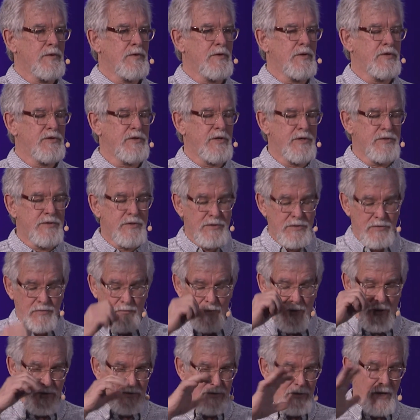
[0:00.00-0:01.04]
And Jesus
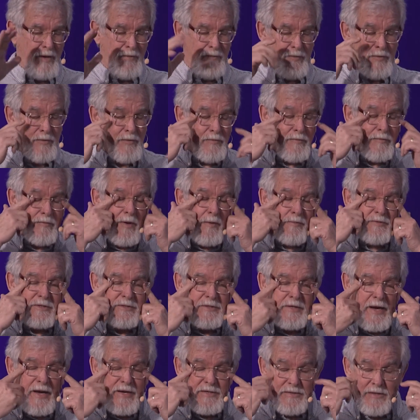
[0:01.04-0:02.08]
wakes up, rubs his
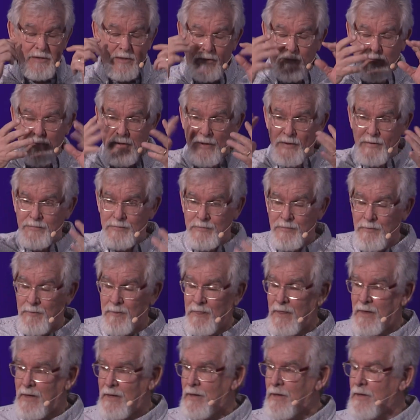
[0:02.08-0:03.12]
eyes a little bit,
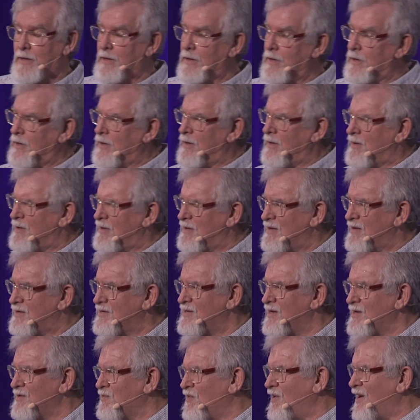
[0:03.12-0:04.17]

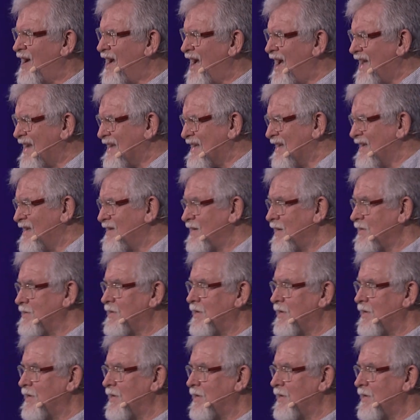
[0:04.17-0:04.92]
says, What? He says,